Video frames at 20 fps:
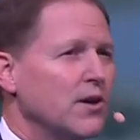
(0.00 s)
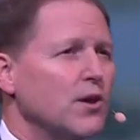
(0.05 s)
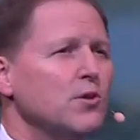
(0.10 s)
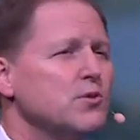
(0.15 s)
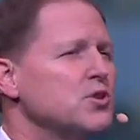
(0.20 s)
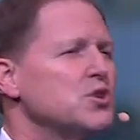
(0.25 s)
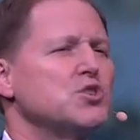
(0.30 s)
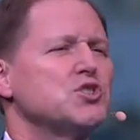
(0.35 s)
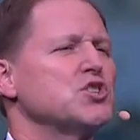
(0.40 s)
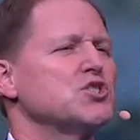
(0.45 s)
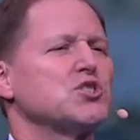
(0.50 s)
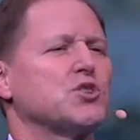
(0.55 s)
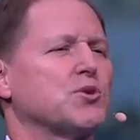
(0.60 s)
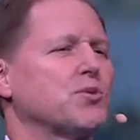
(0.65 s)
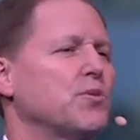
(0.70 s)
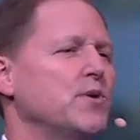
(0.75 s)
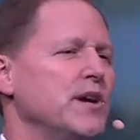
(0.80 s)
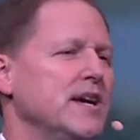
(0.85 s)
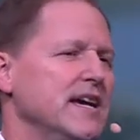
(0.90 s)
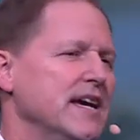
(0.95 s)
Those are just
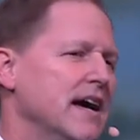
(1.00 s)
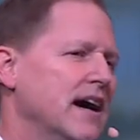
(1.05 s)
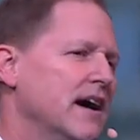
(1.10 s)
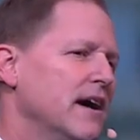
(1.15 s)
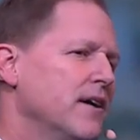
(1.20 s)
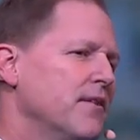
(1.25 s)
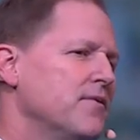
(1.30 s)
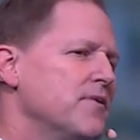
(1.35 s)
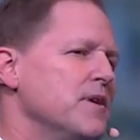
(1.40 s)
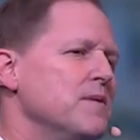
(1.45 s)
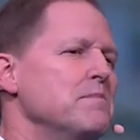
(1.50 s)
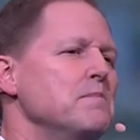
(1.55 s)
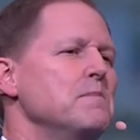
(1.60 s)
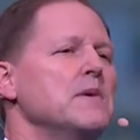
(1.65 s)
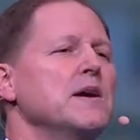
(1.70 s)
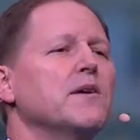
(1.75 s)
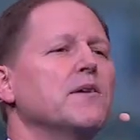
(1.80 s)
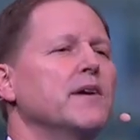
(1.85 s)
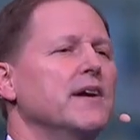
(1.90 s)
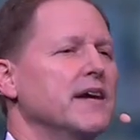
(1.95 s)
three of the
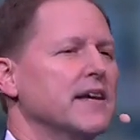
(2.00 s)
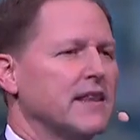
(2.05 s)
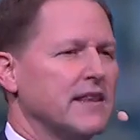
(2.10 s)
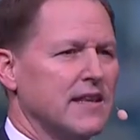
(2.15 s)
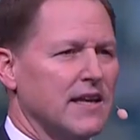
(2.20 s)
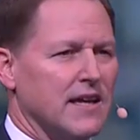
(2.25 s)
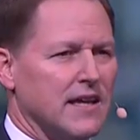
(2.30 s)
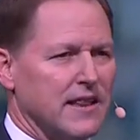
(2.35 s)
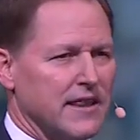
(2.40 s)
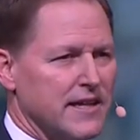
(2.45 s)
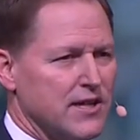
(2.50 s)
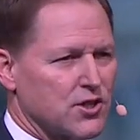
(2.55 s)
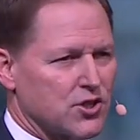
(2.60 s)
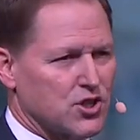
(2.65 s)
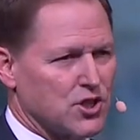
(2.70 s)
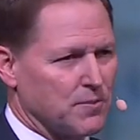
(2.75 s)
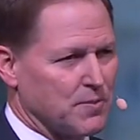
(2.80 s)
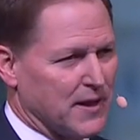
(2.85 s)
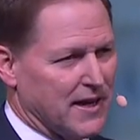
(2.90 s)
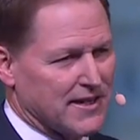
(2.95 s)
myriad
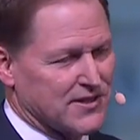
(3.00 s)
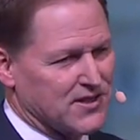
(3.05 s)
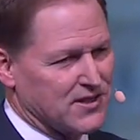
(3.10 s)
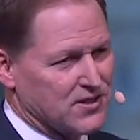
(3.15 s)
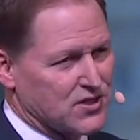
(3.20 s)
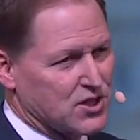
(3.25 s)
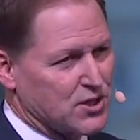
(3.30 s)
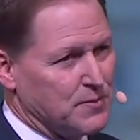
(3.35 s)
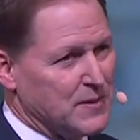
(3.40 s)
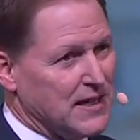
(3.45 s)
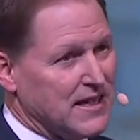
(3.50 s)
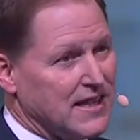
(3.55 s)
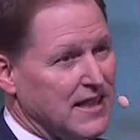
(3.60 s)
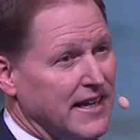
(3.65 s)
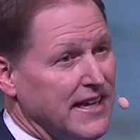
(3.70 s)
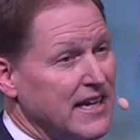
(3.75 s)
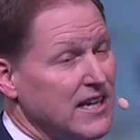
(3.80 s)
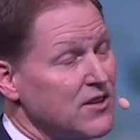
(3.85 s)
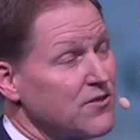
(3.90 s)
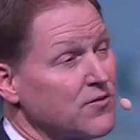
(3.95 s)
leadership lessons to be
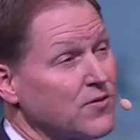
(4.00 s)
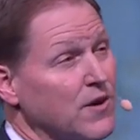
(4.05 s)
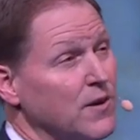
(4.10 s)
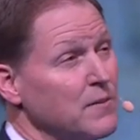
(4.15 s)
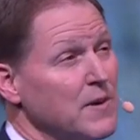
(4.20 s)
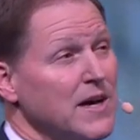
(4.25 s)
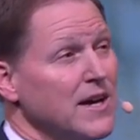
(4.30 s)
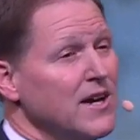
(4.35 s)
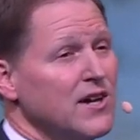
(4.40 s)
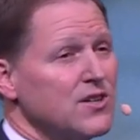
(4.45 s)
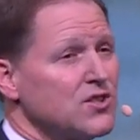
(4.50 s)
gleaned from